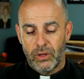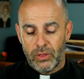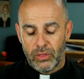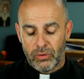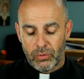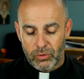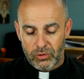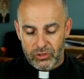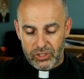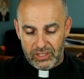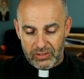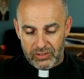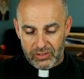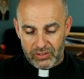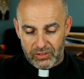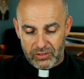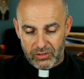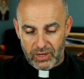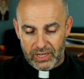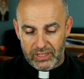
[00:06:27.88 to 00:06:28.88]
through
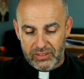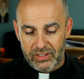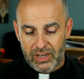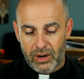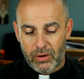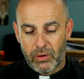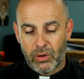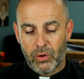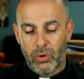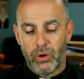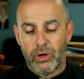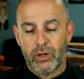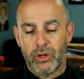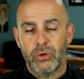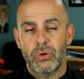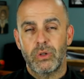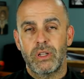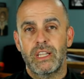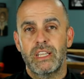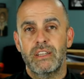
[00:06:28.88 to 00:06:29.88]
Jesus Christ our Lord,
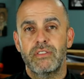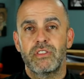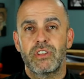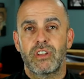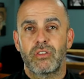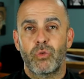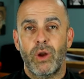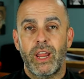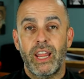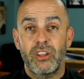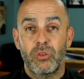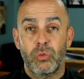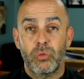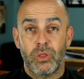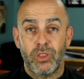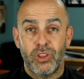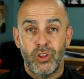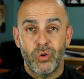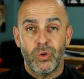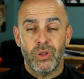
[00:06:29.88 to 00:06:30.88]
who lives and reigns
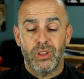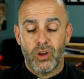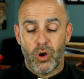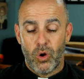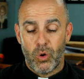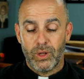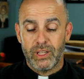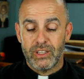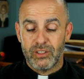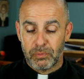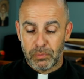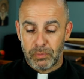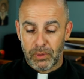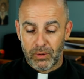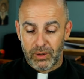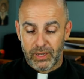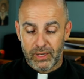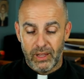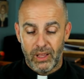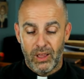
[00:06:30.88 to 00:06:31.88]
with you in the Holy
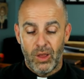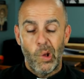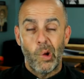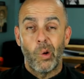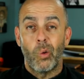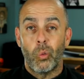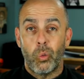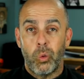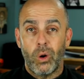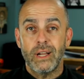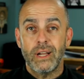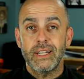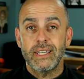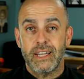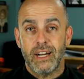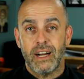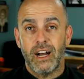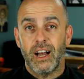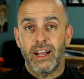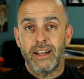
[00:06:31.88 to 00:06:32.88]
Spirit, one
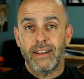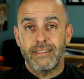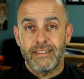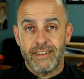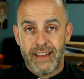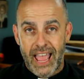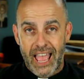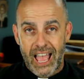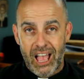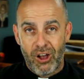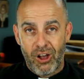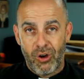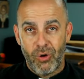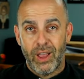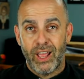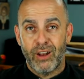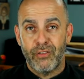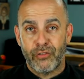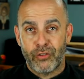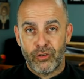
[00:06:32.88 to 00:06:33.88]
God, now
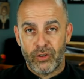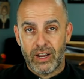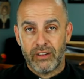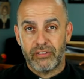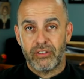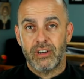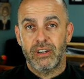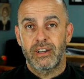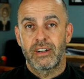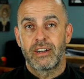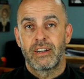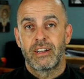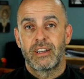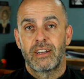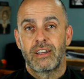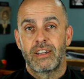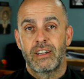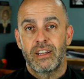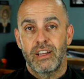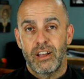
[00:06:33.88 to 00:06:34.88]
and forever.
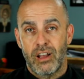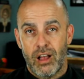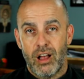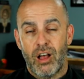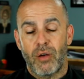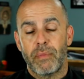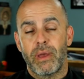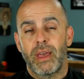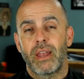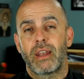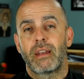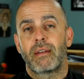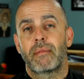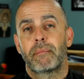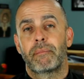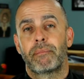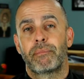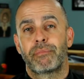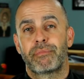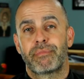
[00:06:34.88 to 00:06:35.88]
Amen.
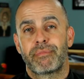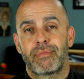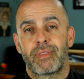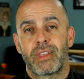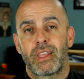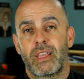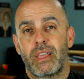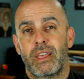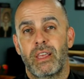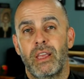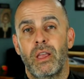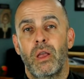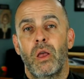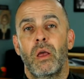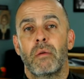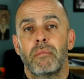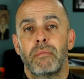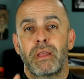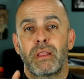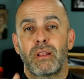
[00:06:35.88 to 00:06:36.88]

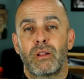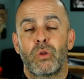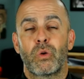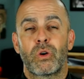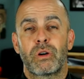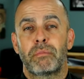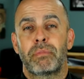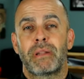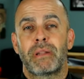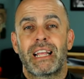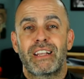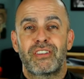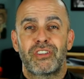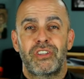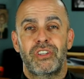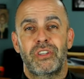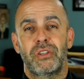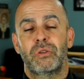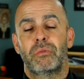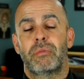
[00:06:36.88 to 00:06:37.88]
May the Lord
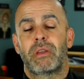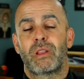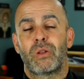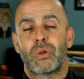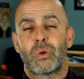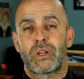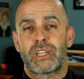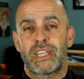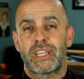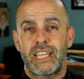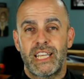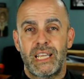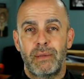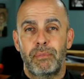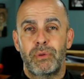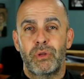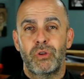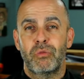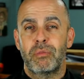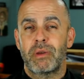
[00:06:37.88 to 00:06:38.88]
bless you. May the Lord
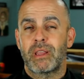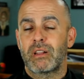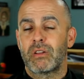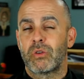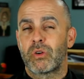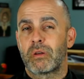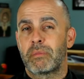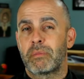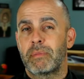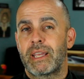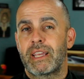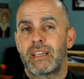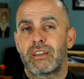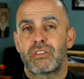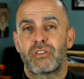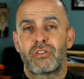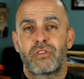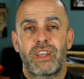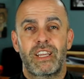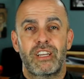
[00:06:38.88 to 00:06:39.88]
keep you. May the Lord make
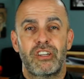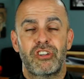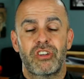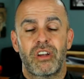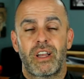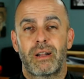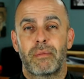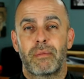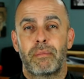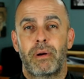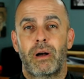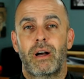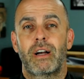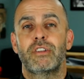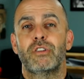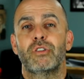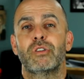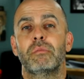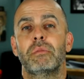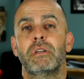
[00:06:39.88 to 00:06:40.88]
his face shine
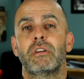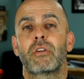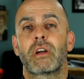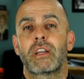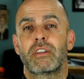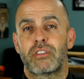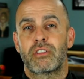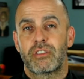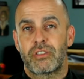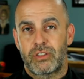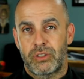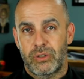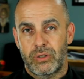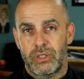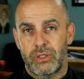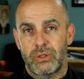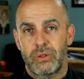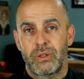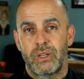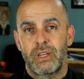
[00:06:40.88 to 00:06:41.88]
upon you and be gracious to
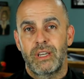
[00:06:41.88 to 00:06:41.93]
you.